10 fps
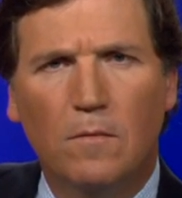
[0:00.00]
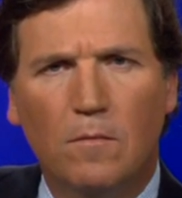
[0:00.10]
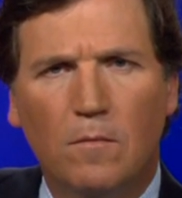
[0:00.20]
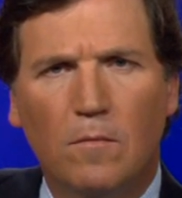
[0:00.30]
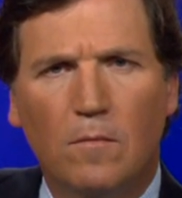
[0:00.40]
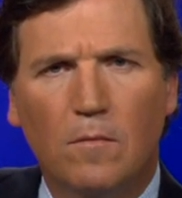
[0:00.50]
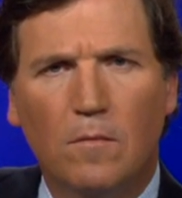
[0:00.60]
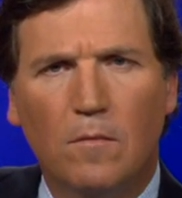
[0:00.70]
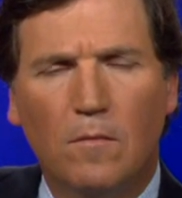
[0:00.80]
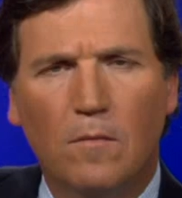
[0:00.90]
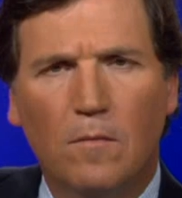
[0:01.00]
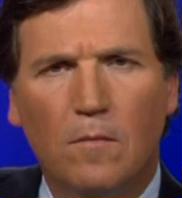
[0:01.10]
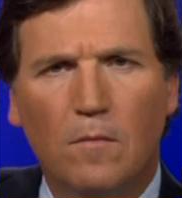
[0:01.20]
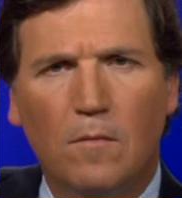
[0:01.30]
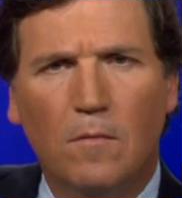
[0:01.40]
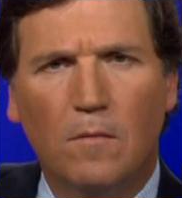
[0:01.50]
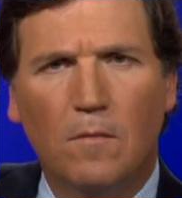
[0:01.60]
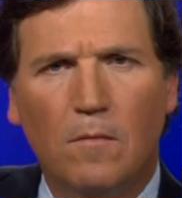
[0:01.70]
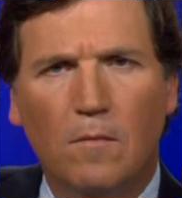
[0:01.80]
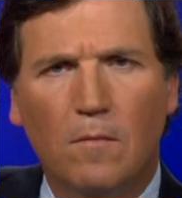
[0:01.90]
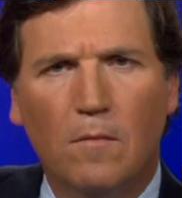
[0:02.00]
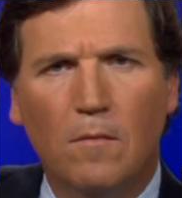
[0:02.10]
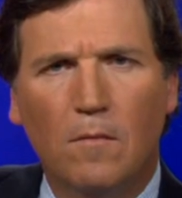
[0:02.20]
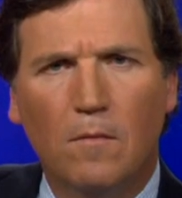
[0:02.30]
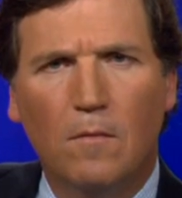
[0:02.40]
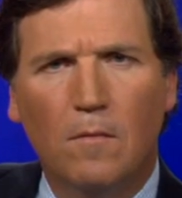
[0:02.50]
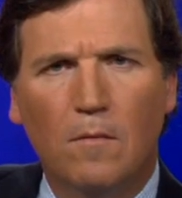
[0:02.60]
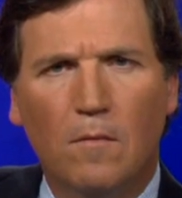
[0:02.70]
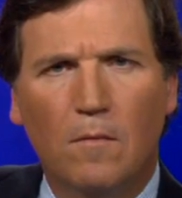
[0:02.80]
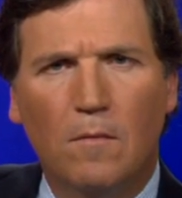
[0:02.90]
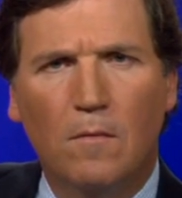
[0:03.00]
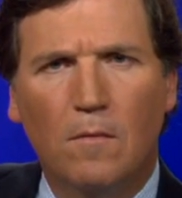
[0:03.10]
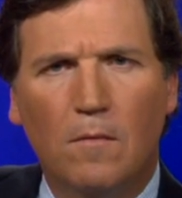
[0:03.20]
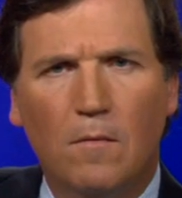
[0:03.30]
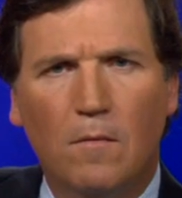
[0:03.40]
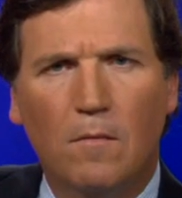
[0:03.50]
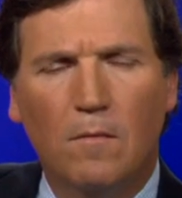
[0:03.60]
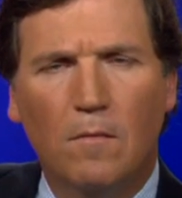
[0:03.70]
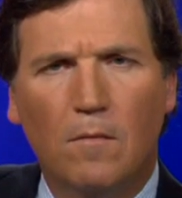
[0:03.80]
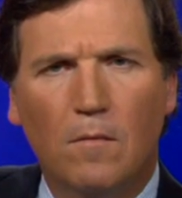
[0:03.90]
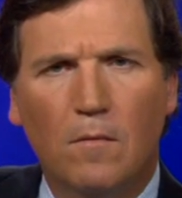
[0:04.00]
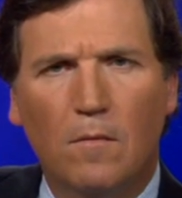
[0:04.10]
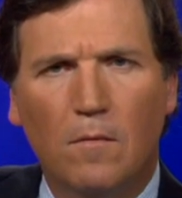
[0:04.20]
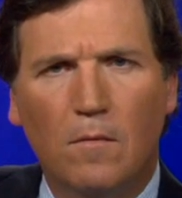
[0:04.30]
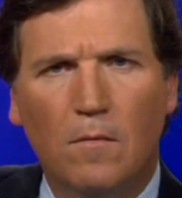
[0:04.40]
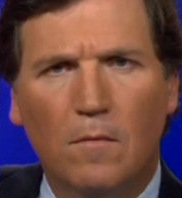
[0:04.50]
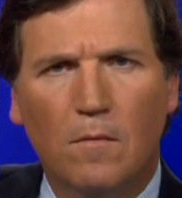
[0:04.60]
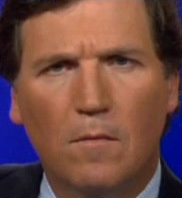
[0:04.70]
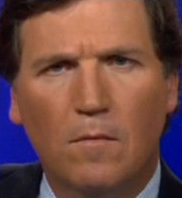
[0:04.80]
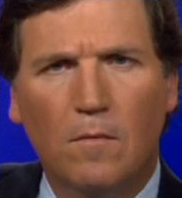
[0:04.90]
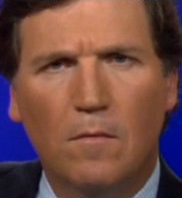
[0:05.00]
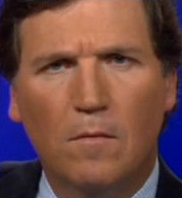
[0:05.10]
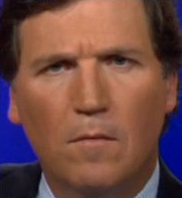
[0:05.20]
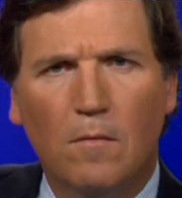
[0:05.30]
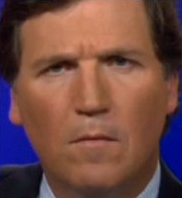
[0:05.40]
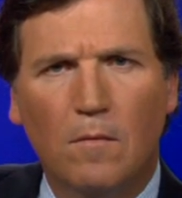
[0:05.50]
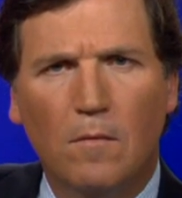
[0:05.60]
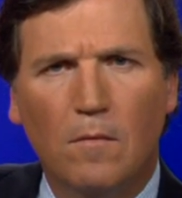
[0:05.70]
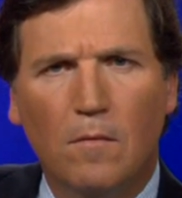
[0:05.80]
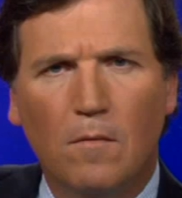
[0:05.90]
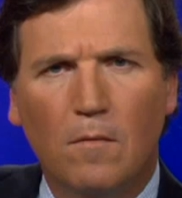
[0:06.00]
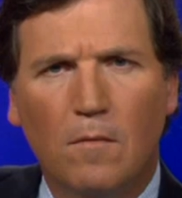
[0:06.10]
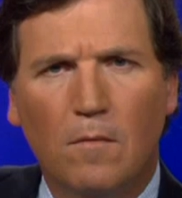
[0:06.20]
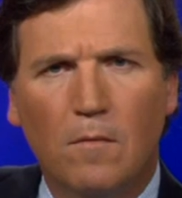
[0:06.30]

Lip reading: (not speaking)